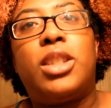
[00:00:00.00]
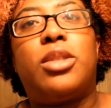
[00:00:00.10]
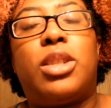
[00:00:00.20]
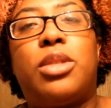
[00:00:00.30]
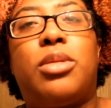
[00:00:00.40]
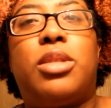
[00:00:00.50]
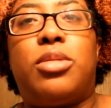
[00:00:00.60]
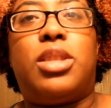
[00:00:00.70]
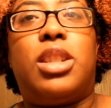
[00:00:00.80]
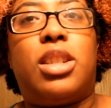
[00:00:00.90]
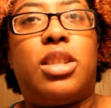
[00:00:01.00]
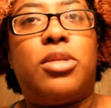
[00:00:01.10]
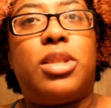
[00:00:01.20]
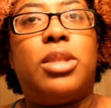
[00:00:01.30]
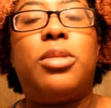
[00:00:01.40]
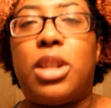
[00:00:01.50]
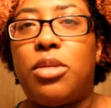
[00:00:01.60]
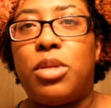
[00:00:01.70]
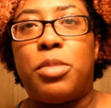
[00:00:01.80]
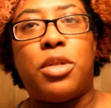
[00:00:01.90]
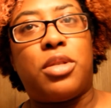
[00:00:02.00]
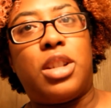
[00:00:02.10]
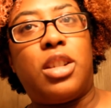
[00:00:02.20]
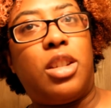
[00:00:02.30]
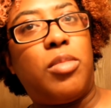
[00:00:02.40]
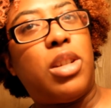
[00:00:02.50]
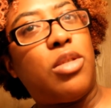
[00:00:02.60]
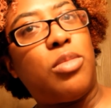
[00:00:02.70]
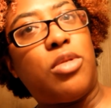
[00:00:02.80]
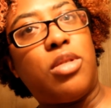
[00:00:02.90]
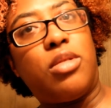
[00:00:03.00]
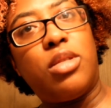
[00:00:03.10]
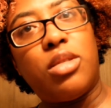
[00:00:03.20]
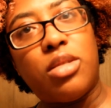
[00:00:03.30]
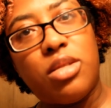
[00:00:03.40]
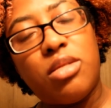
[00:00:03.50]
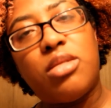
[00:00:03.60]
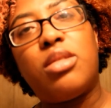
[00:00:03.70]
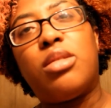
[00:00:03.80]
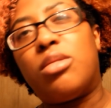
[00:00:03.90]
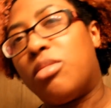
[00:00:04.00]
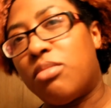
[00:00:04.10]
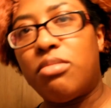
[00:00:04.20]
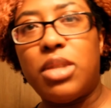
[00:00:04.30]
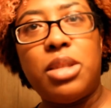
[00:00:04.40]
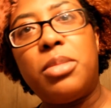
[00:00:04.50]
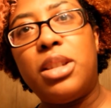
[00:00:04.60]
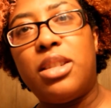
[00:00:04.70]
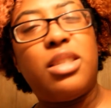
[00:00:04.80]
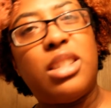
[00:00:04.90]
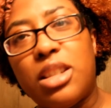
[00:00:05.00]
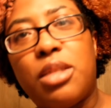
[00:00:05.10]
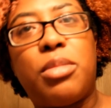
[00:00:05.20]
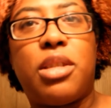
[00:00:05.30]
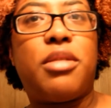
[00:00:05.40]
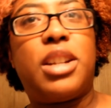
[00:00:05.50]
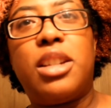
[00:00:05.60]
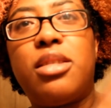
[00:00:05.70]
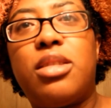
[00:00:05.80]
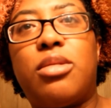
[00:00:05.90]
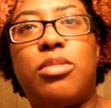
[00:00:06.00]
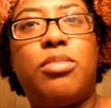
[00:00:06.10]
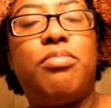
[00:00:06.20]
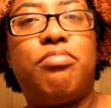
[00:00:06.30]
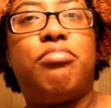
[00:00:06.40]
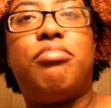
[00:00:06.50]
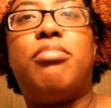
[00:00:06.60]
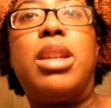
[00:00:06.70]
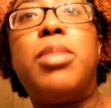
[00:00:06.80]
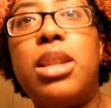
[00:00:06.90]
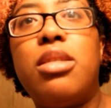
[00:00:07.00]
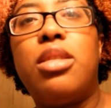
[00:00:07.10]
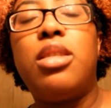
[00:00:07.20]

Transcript: So that's what I was thinking. I was like, okay, well, personality matters more than looks. You know, maybe, yeah, i would be alright. You know, maybe.